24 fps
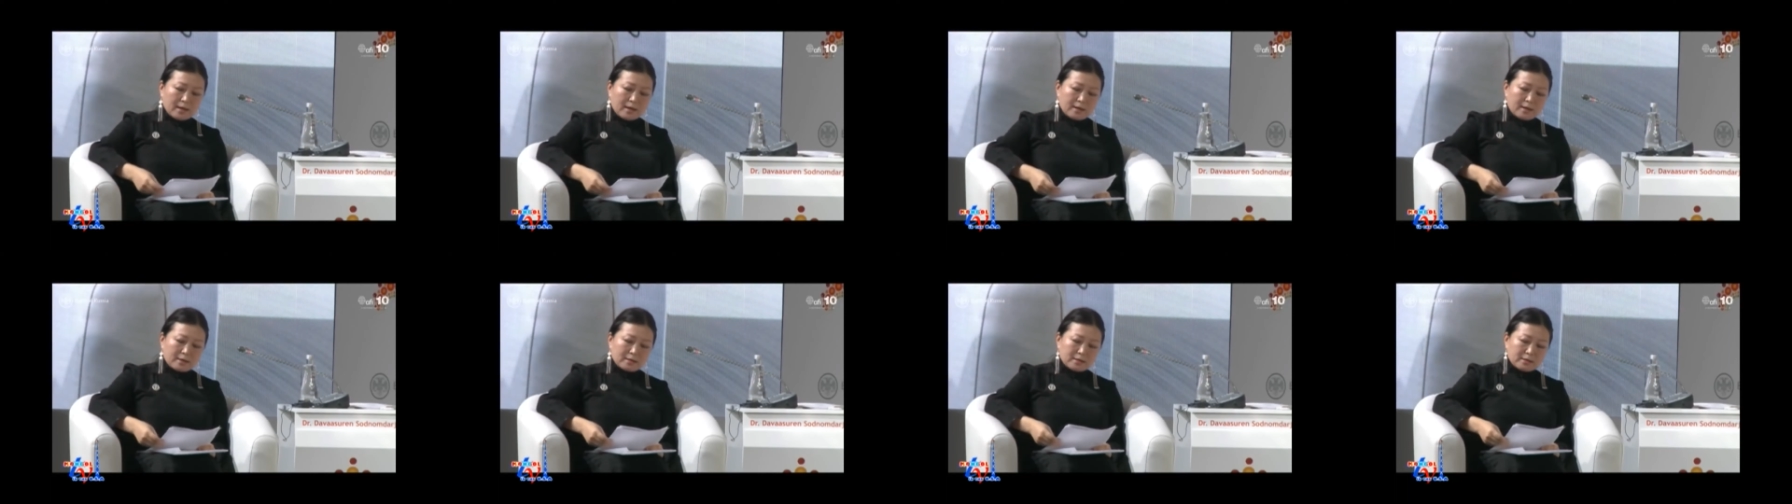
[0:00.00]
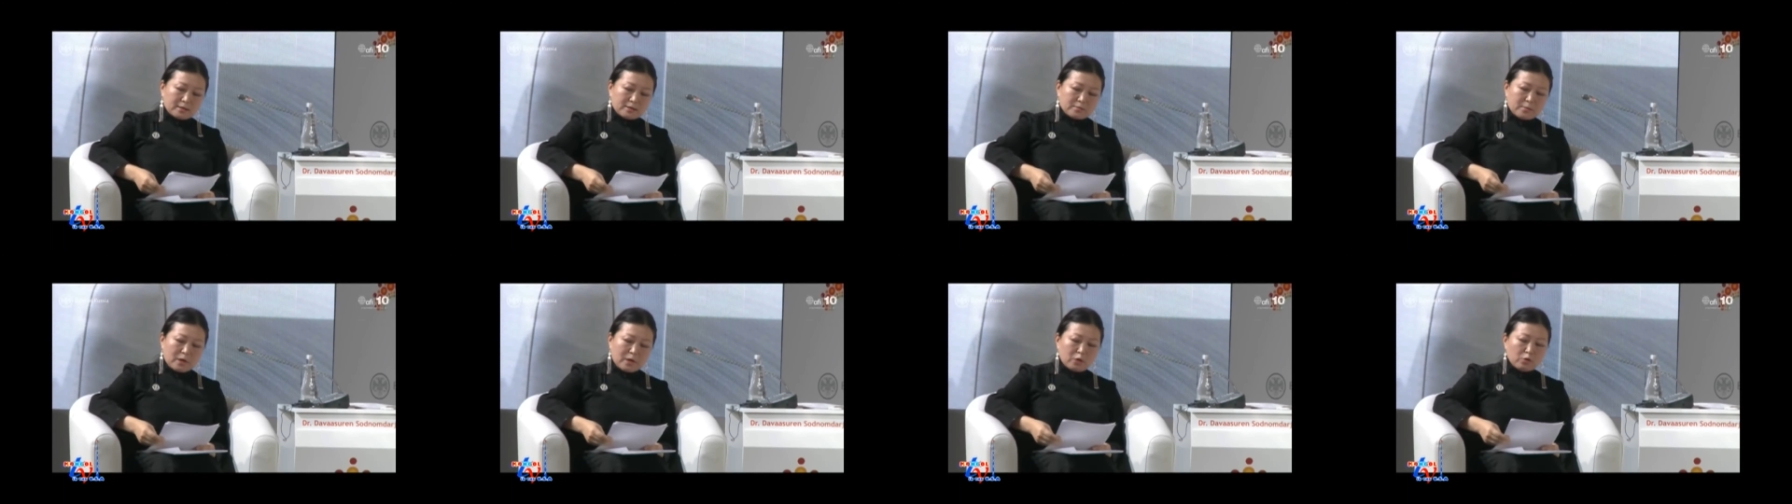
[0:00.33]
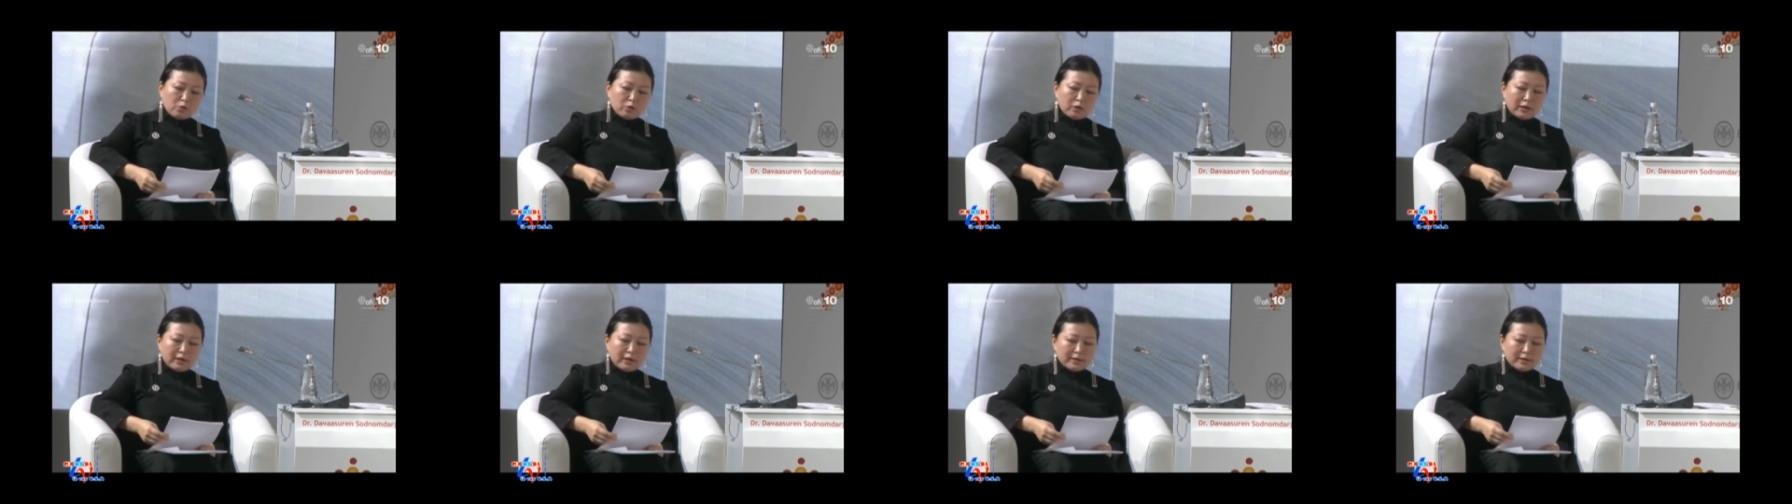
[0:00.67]
And
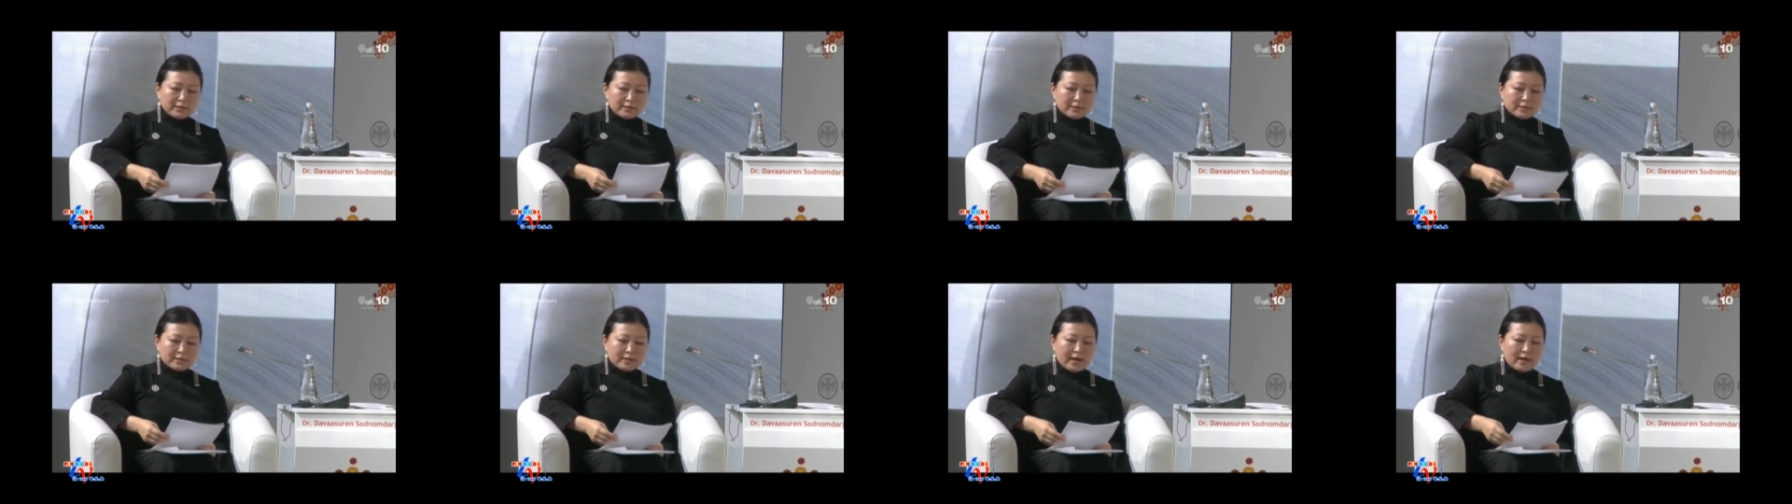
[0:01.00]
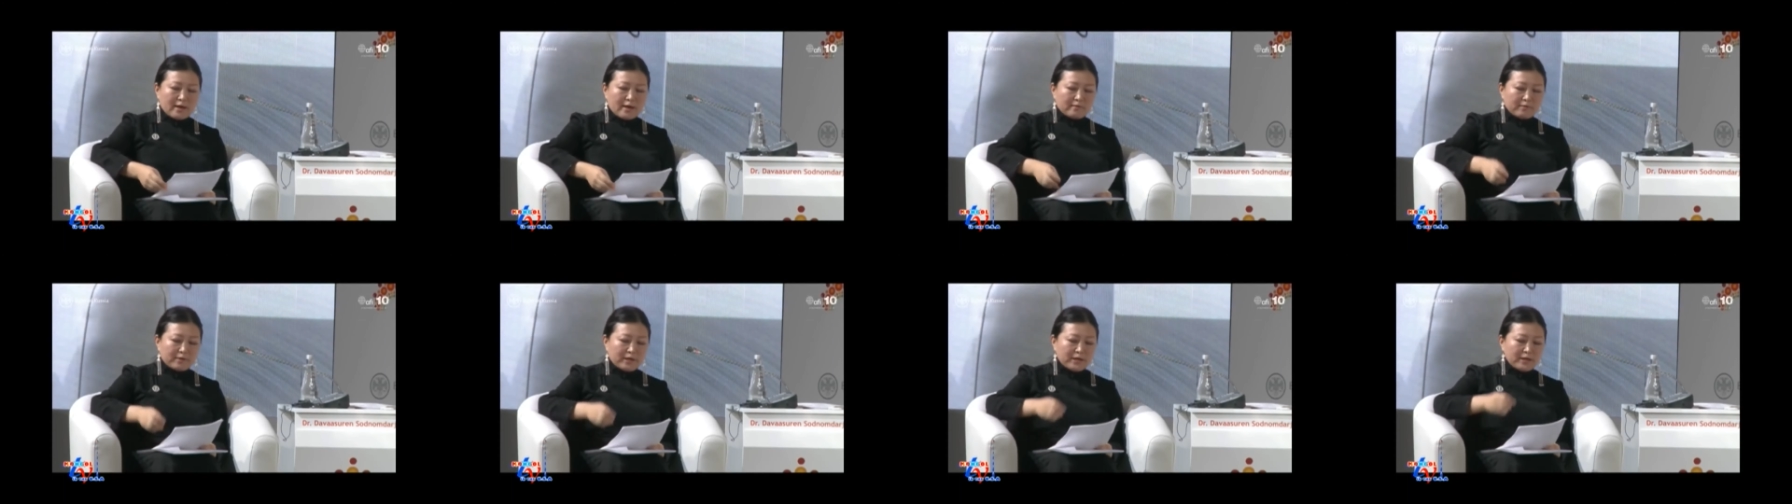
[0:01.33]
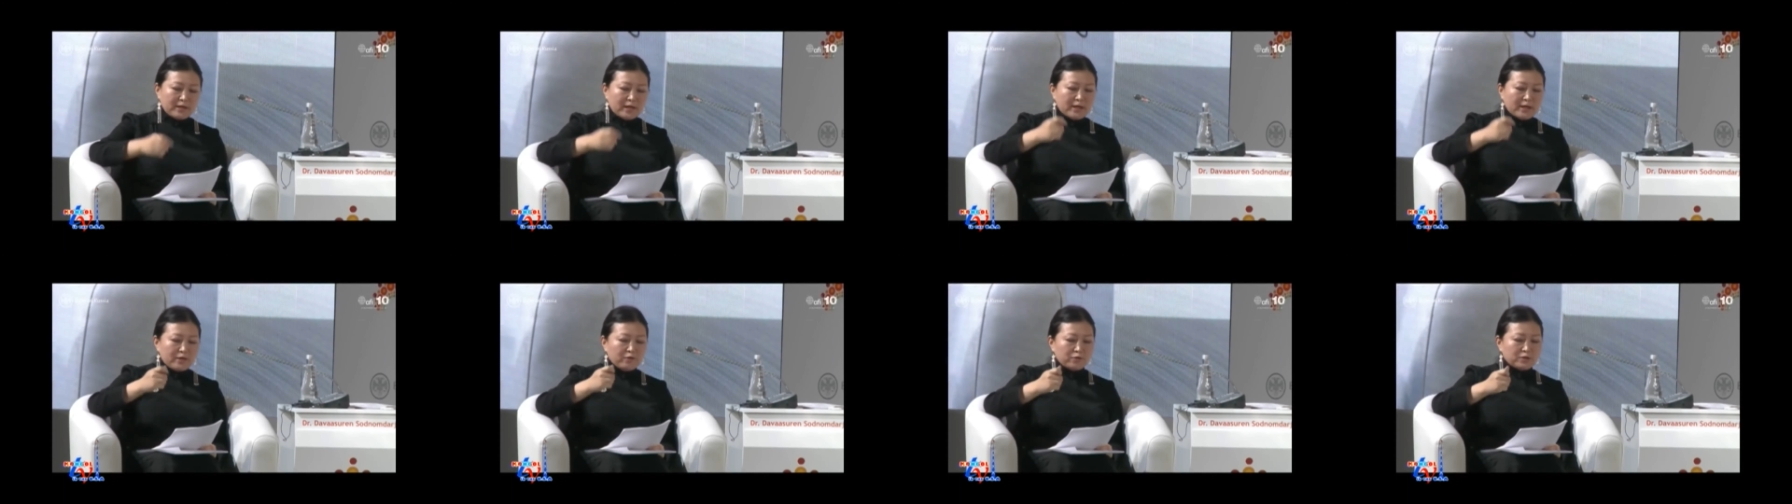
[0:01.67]
Mongolians have
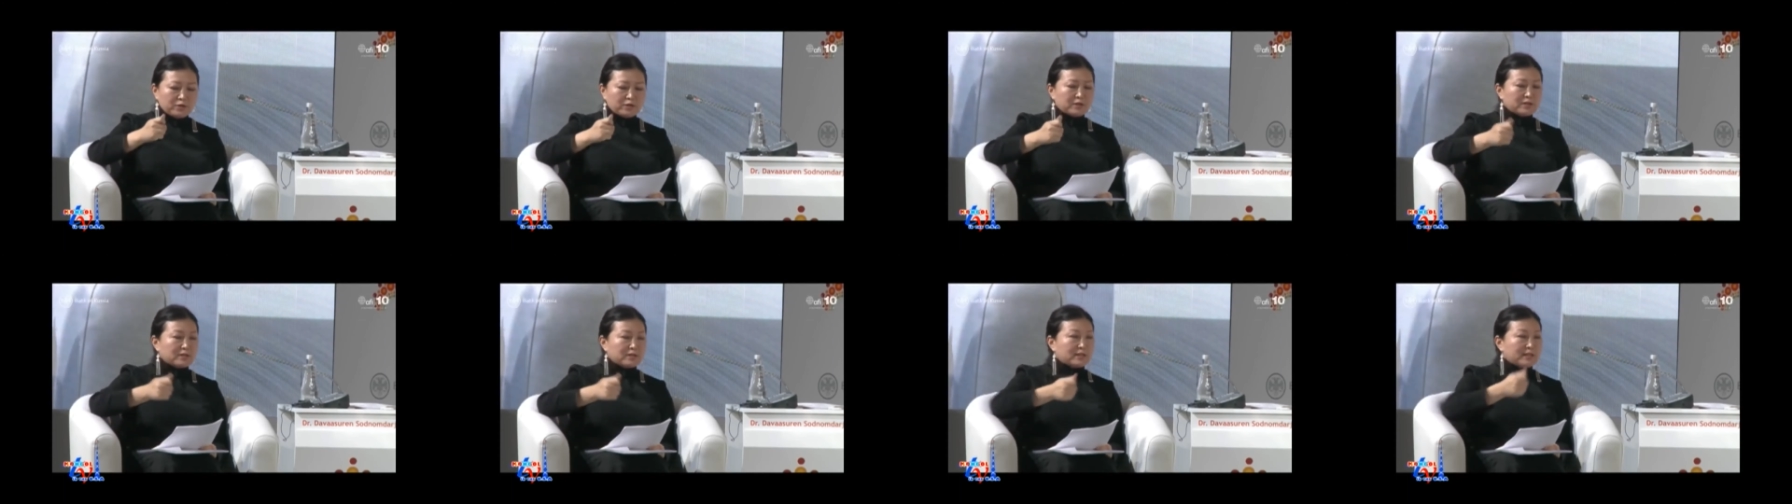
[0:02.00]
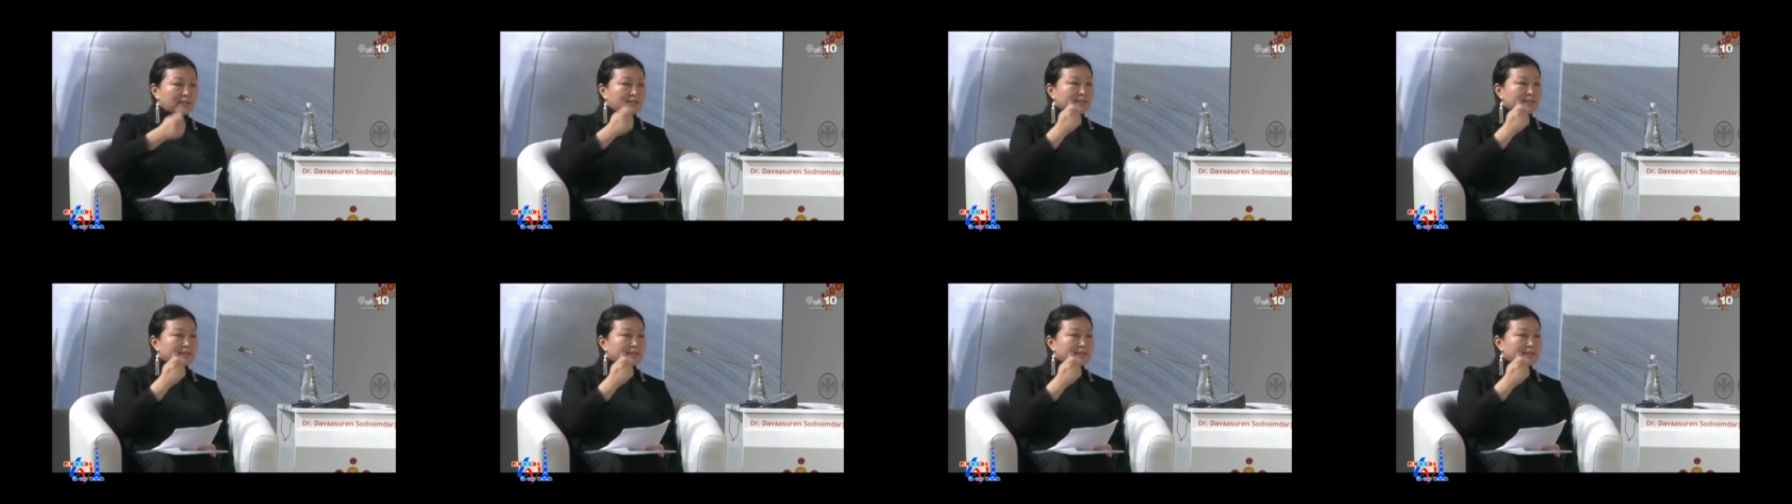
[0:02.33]
inherited